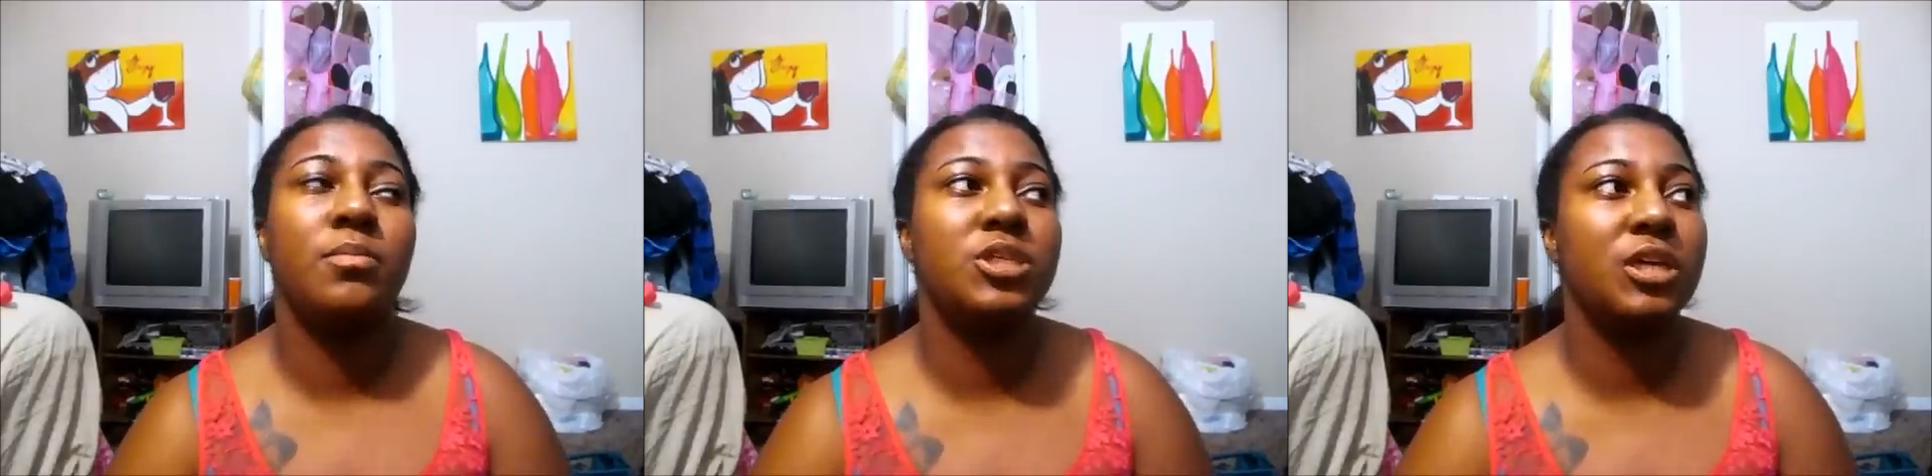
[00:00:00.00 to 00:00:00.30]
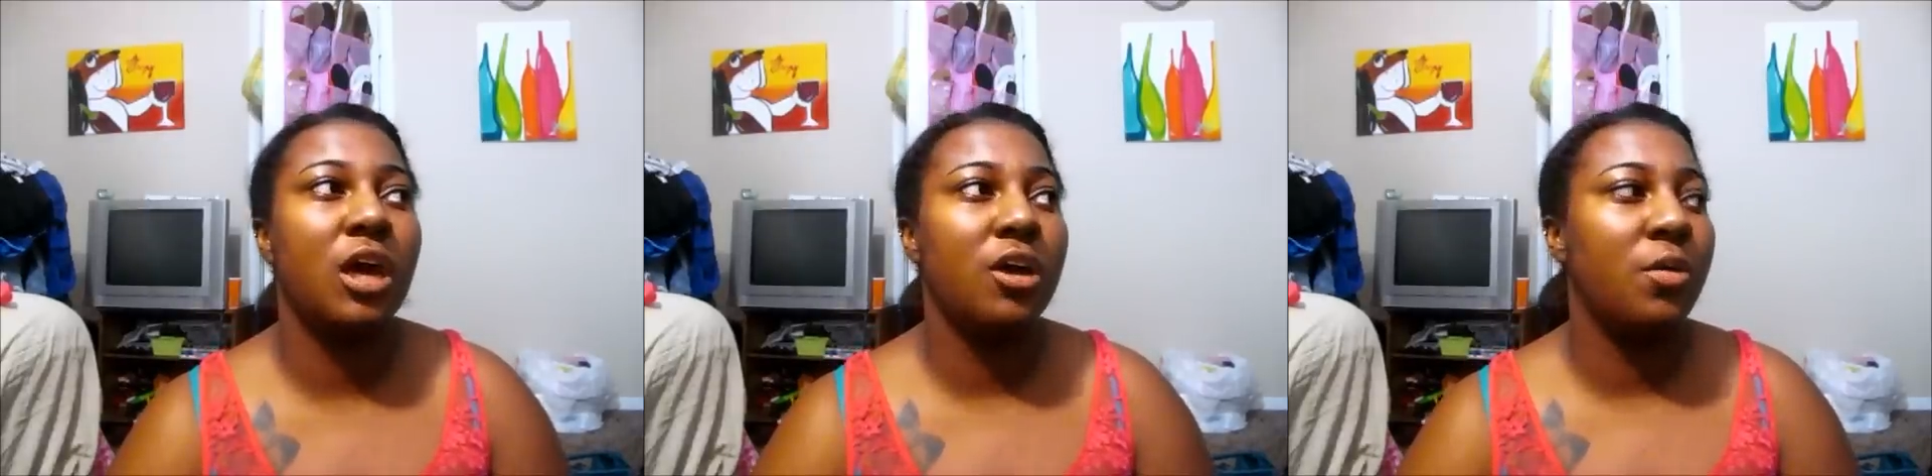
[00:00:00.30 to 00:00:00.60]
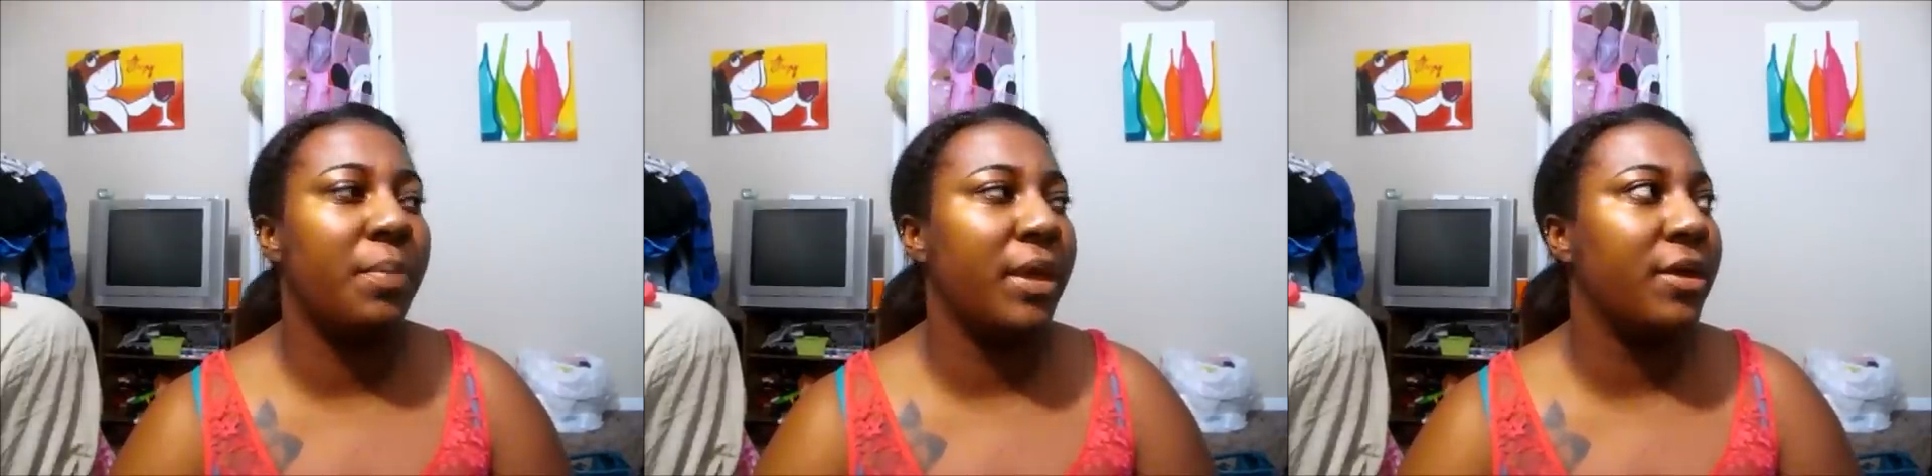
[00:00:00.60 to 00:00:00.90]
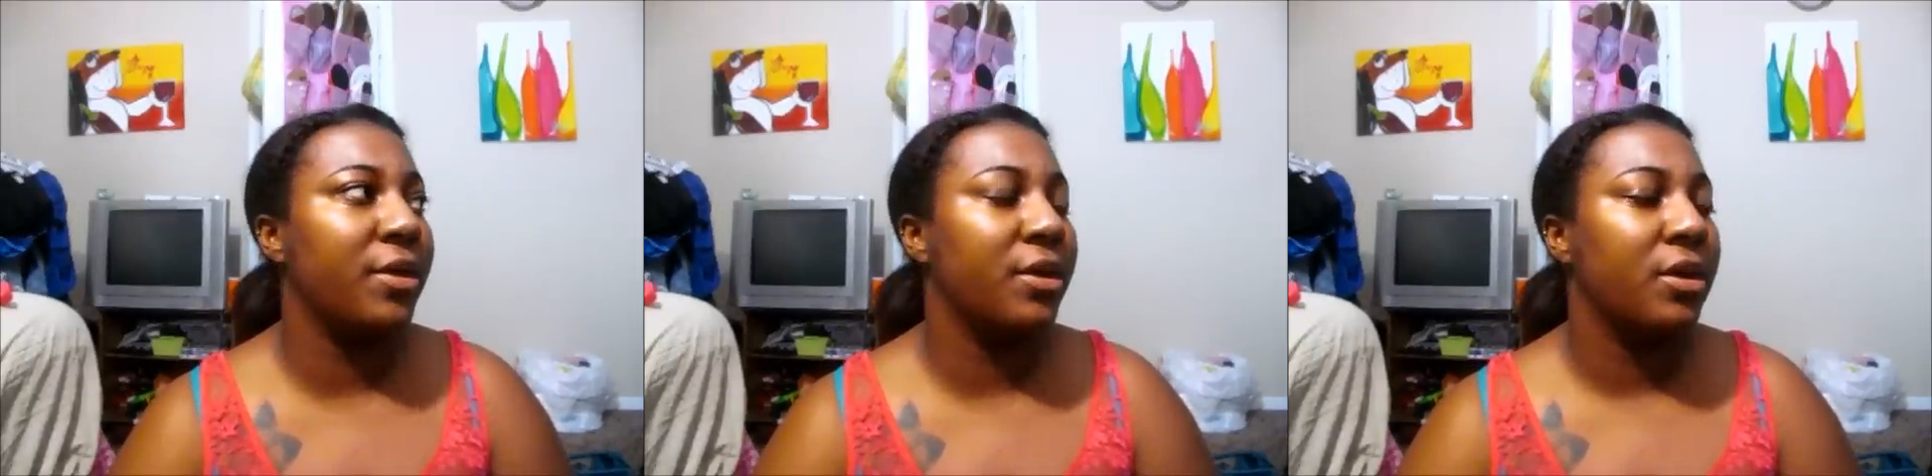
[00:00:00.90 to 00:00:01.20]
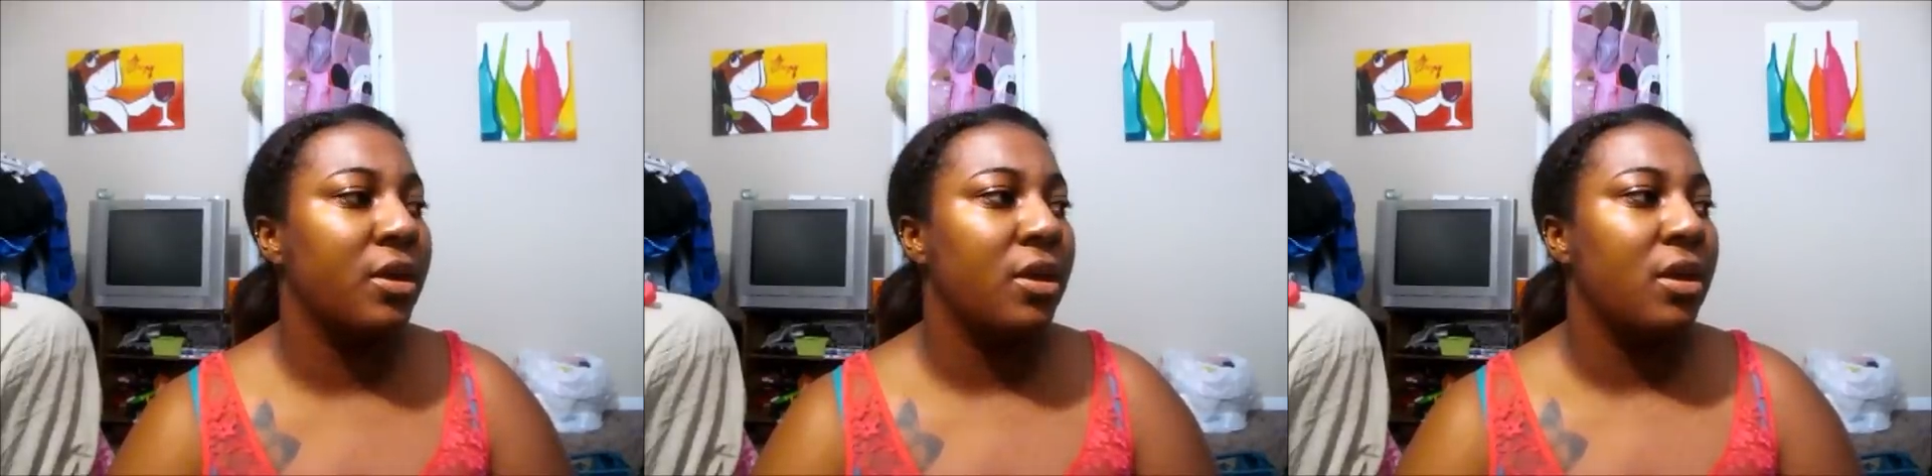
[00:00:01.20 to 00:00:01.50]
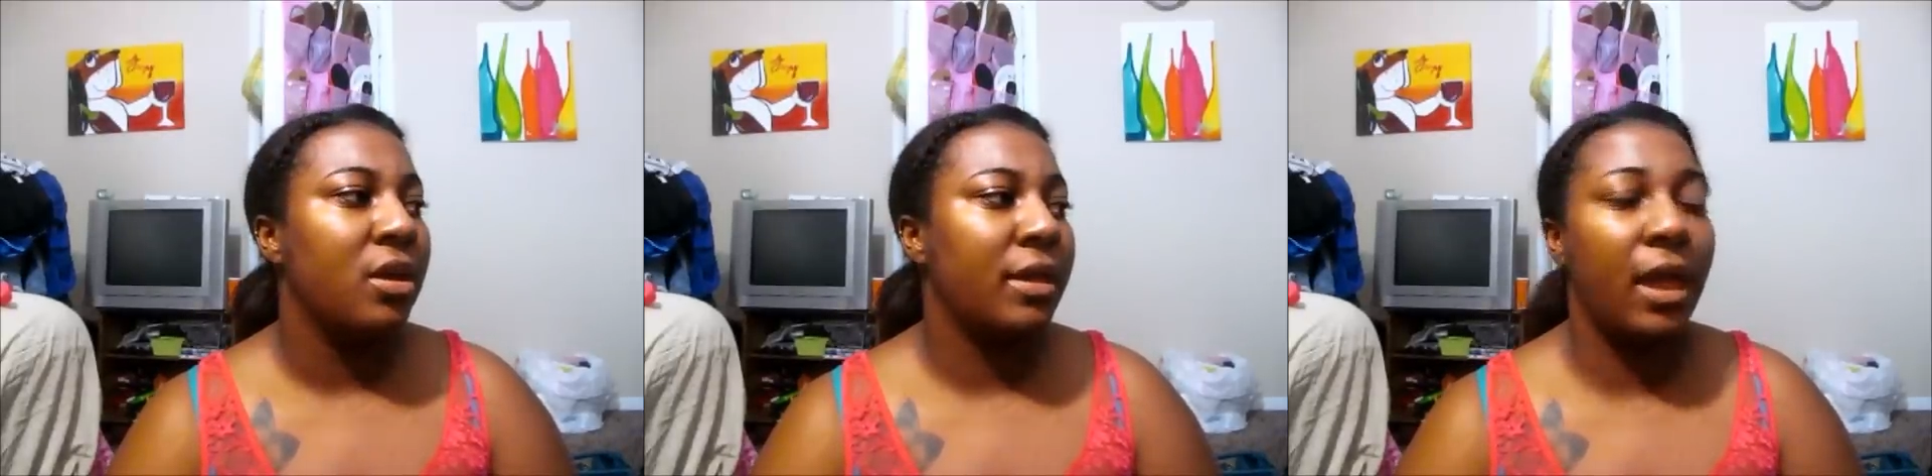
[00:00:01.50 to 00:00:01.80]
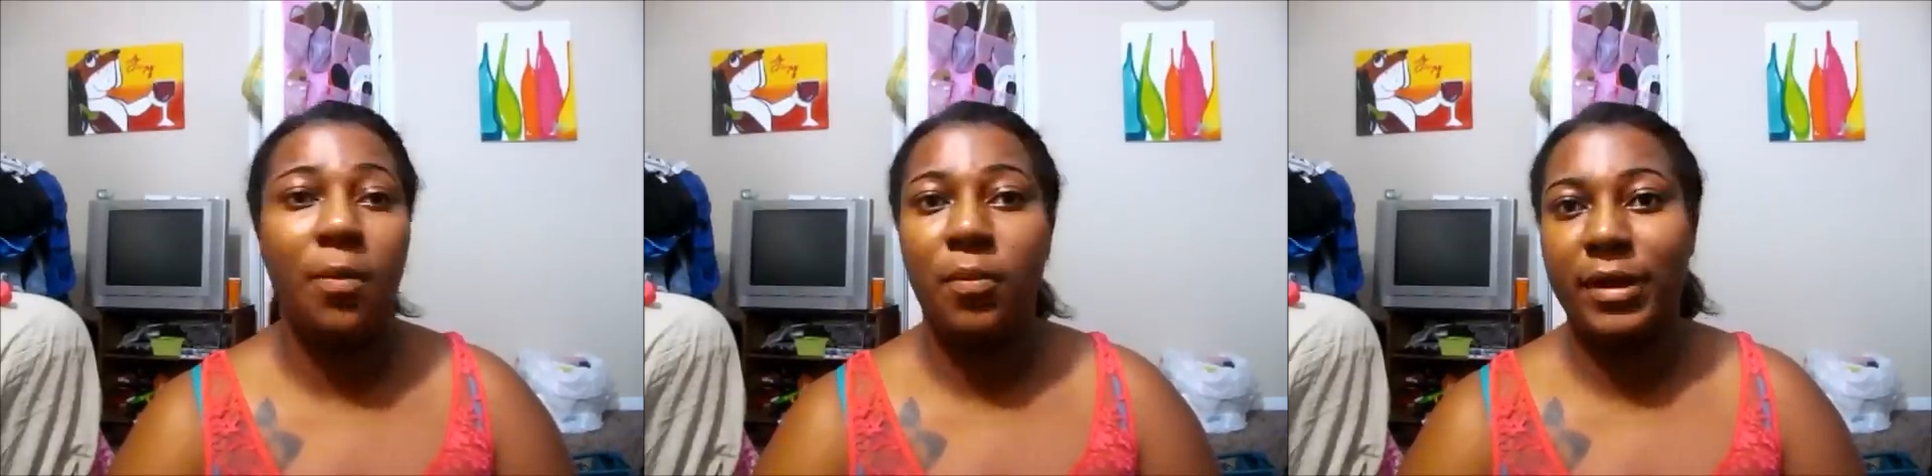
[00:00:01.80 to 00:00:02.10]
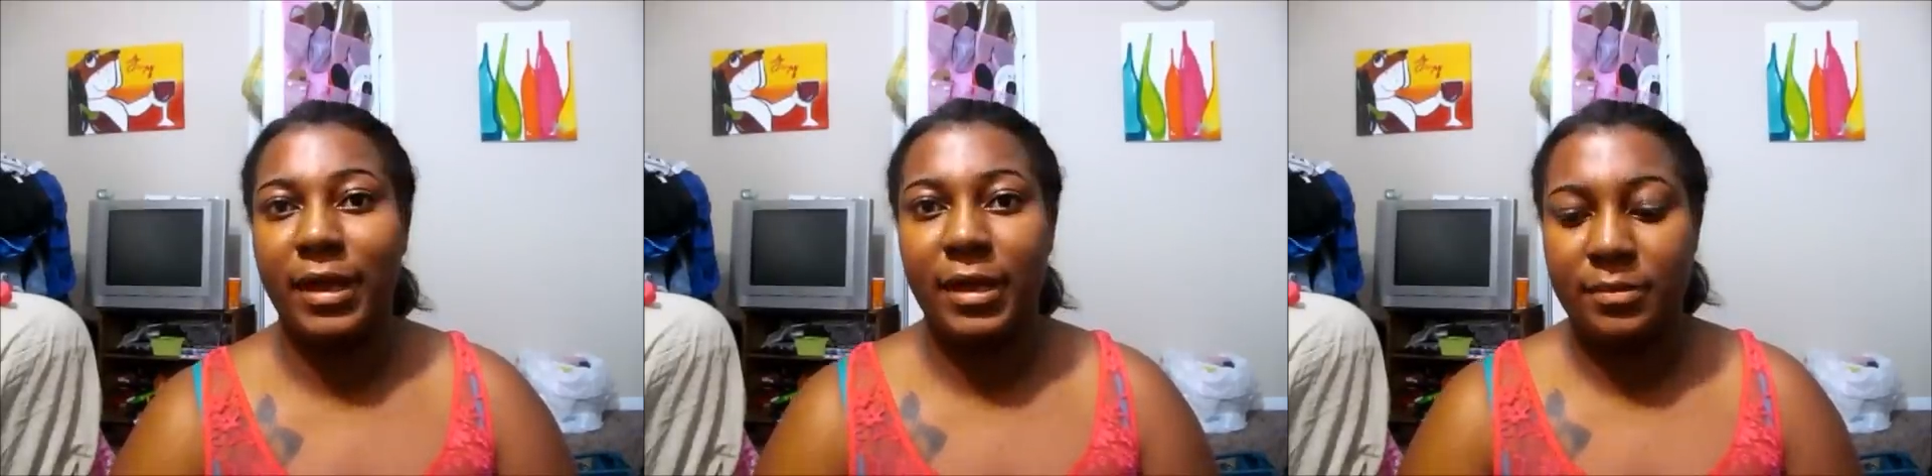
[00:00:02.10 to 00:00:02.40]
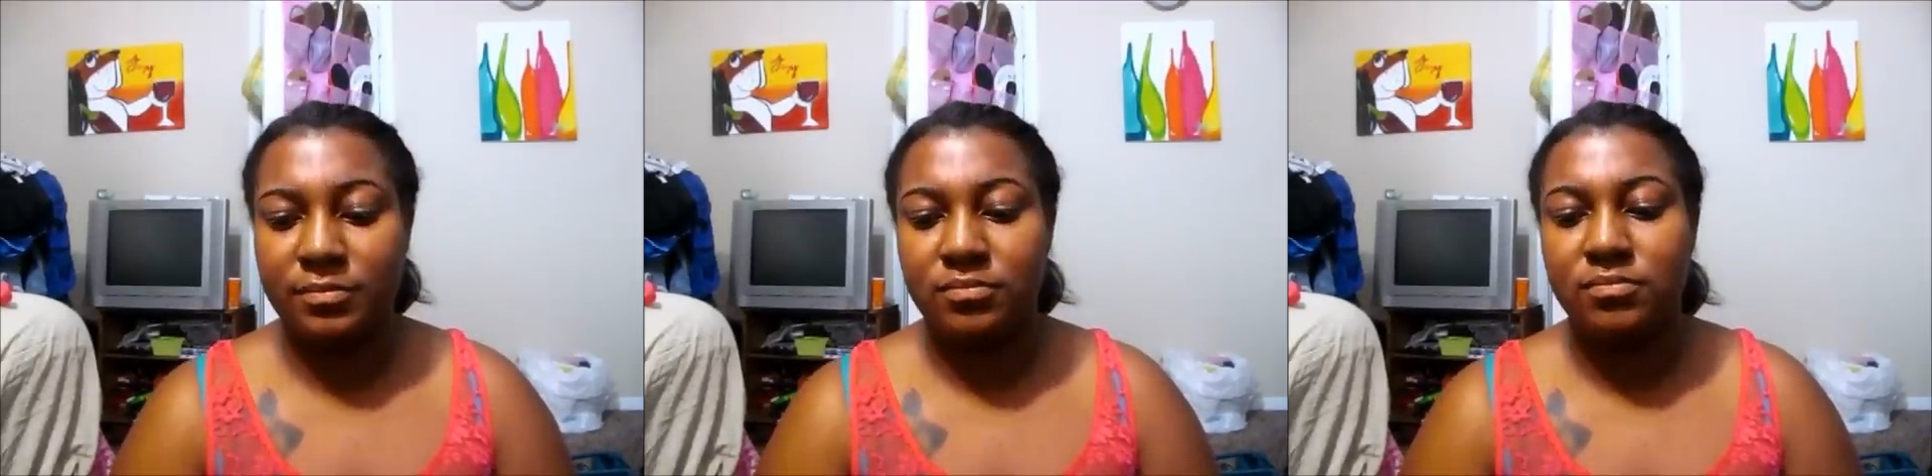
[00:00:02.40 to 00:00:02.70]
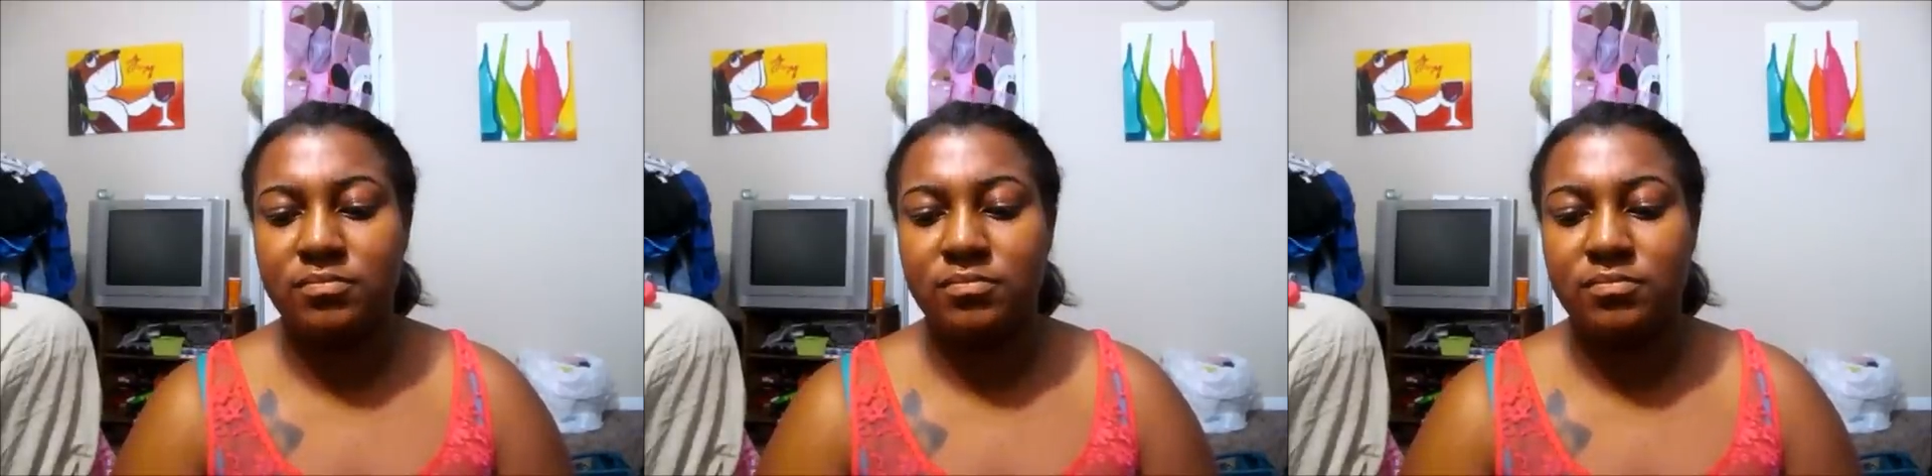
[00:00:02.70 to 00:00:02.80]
Chicago Bear Cowboy game.